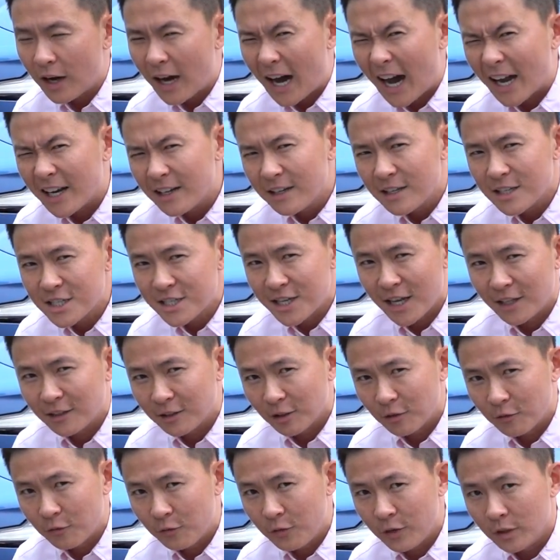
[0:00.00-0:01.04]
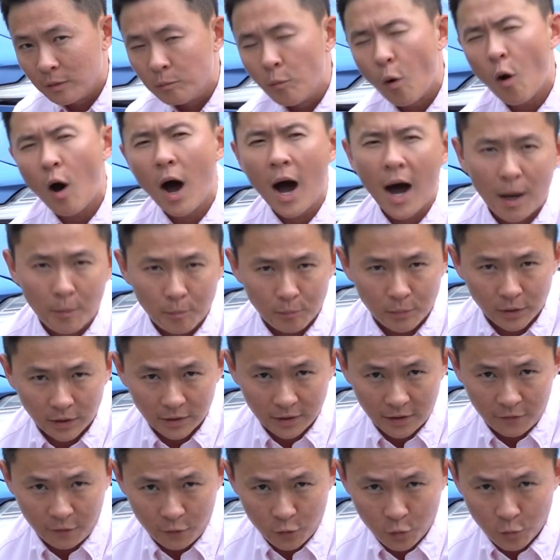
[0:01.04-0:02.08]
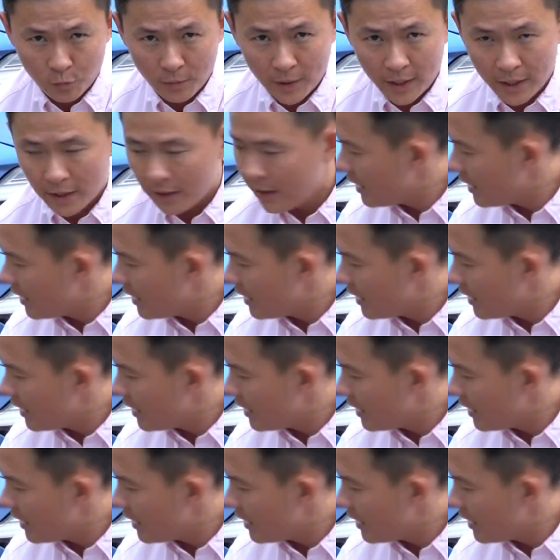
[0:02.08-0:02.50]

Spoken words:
understated feel, more humble if you may,